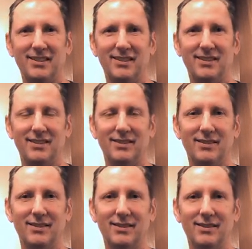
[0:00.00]

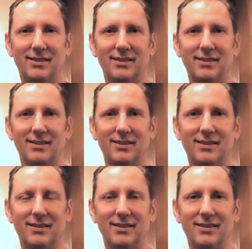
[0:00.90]

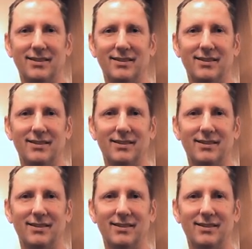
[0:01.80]
(not speaking)